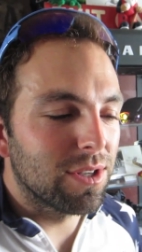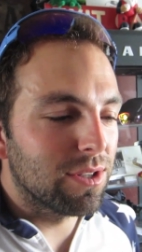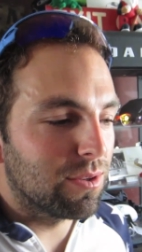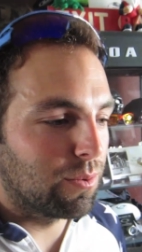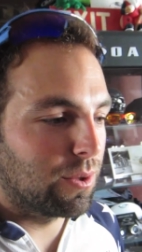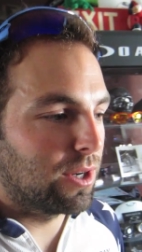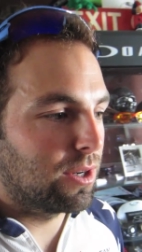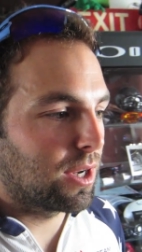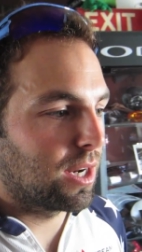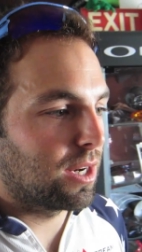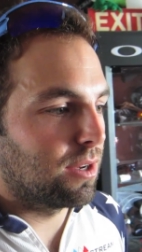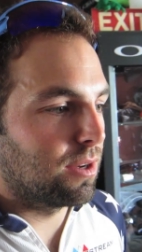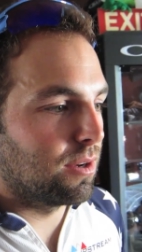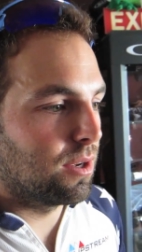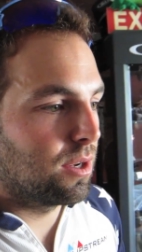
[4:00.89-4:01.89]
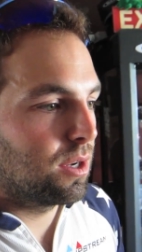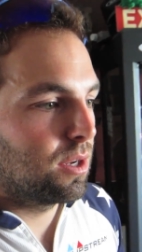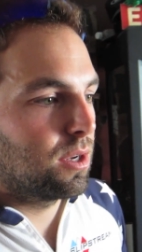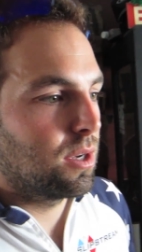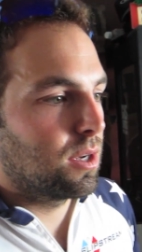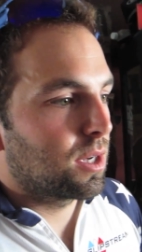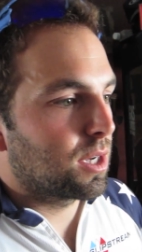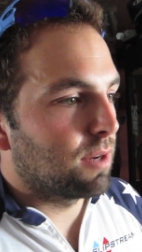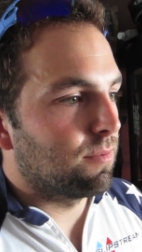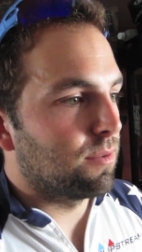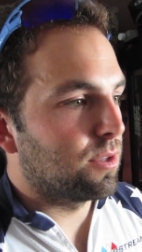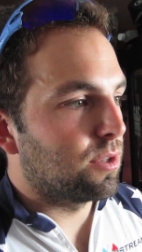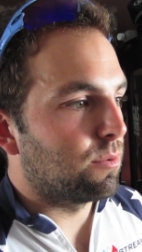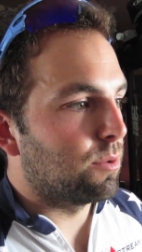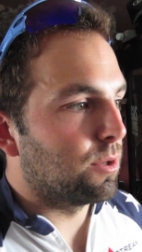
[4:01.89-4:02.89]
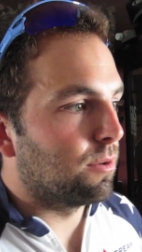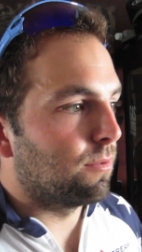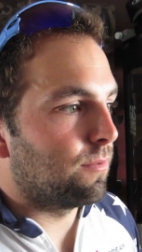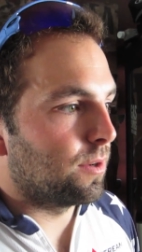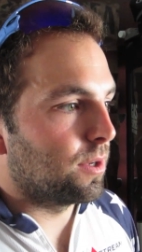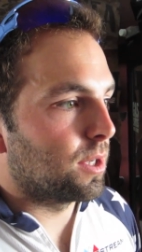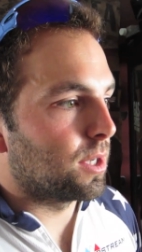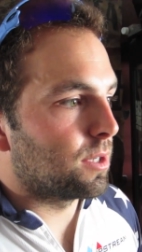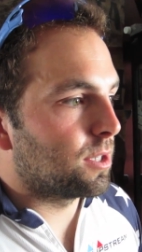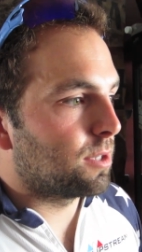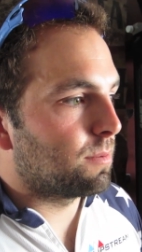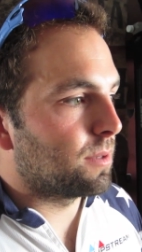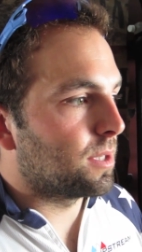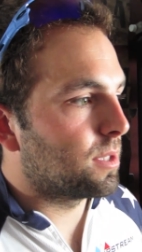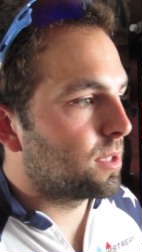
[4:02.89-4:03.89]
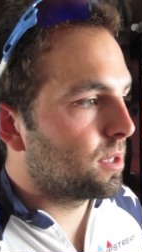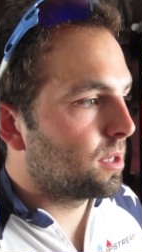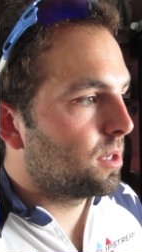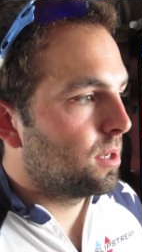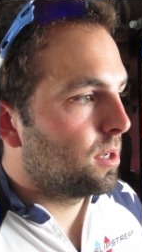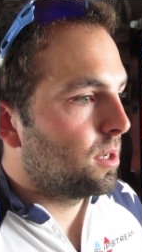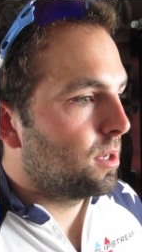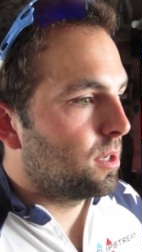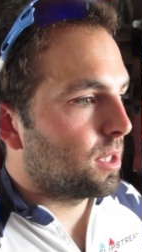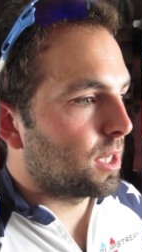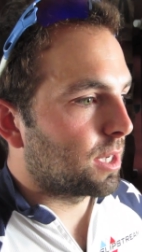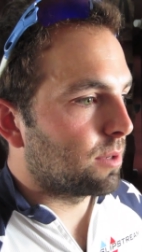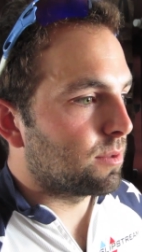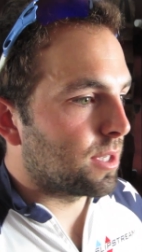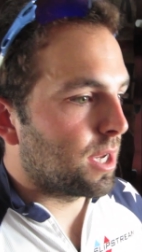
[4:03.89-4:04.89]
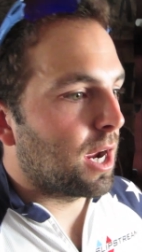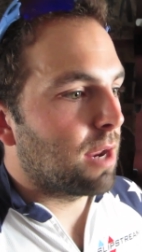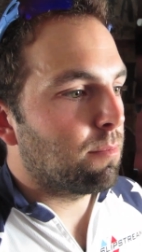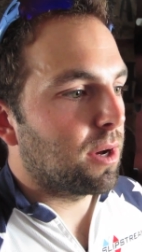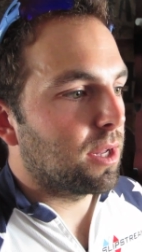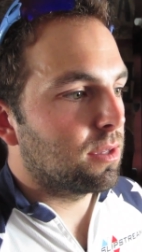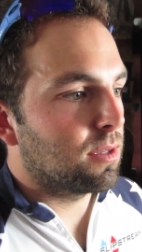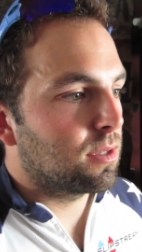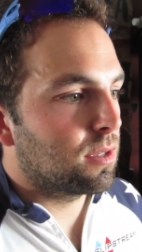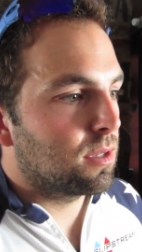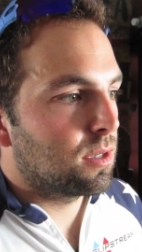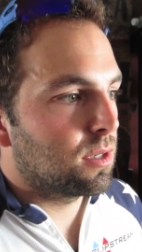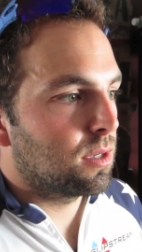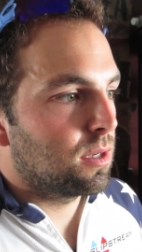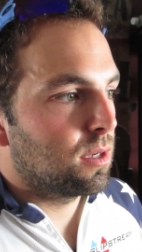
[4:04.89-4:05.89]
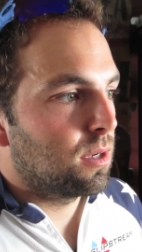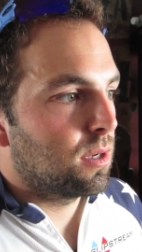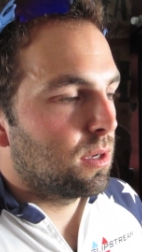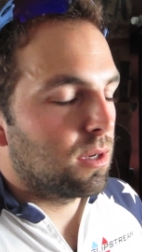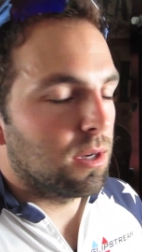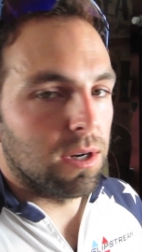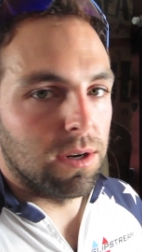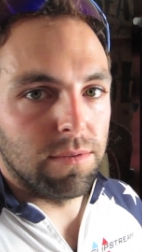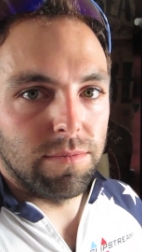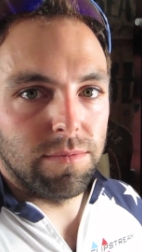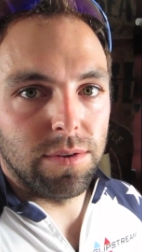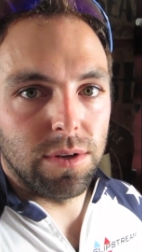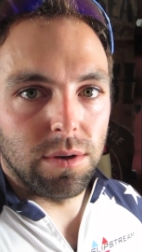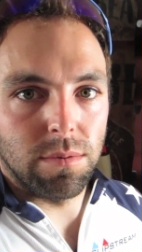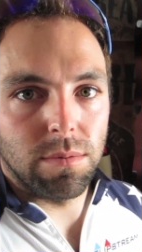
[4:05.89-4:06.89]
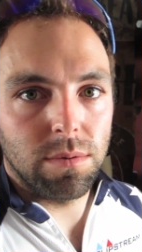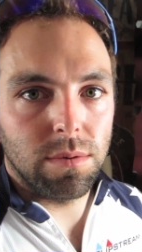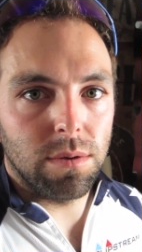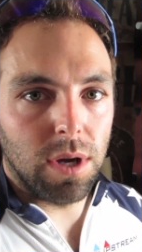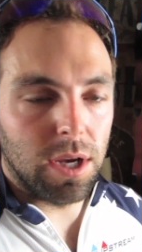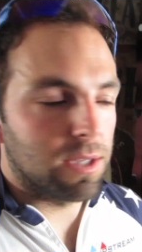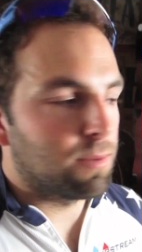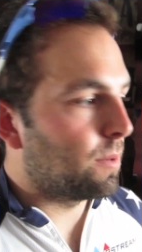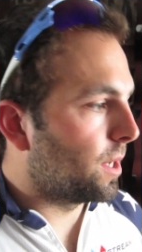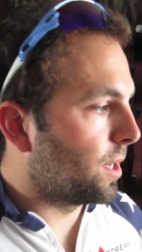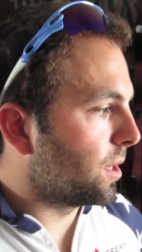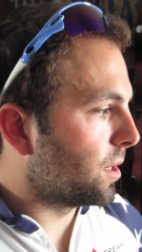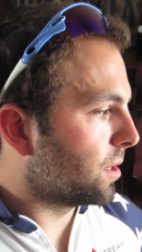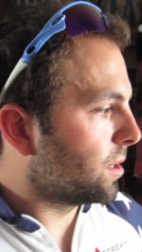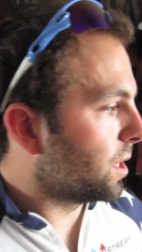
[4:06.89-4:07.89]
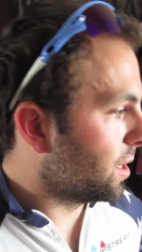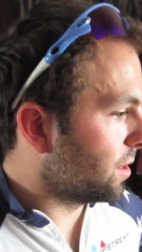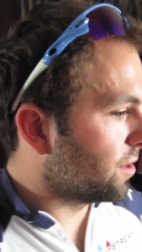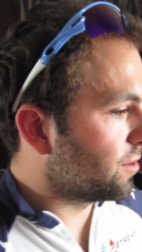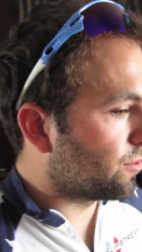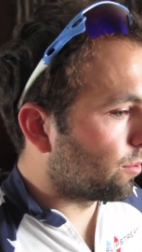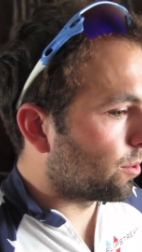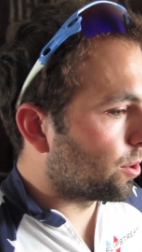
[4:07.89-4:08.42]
It's a weird kind of surreal feeling, just because, like, it was 9 months of, you know, us being in this